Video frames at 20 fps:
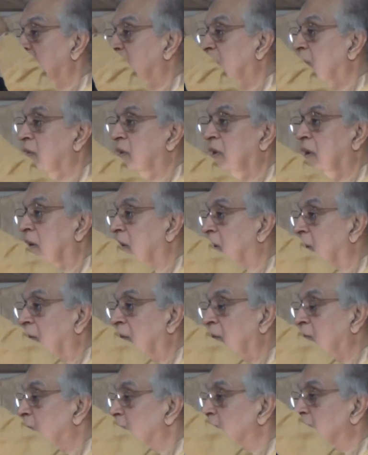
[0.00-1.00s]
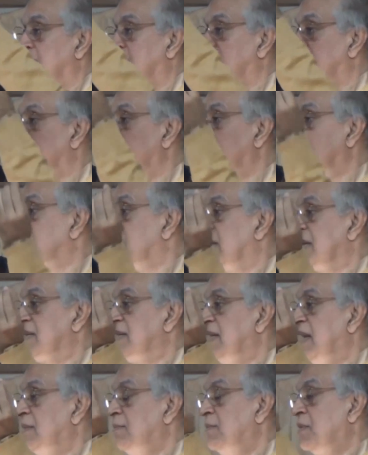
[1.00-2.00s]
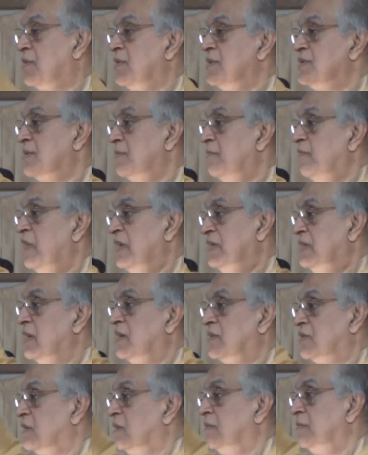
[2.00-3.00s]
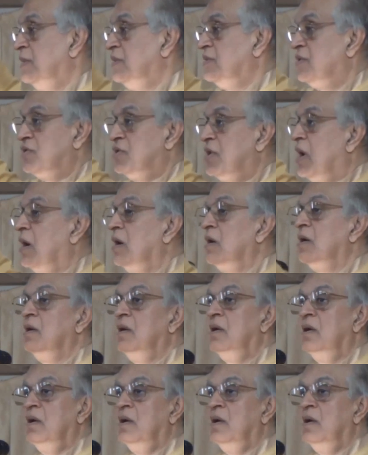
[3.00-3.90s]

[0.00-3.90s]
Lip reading: to use the term Indra's net because it's a Vedic term, Indrajal.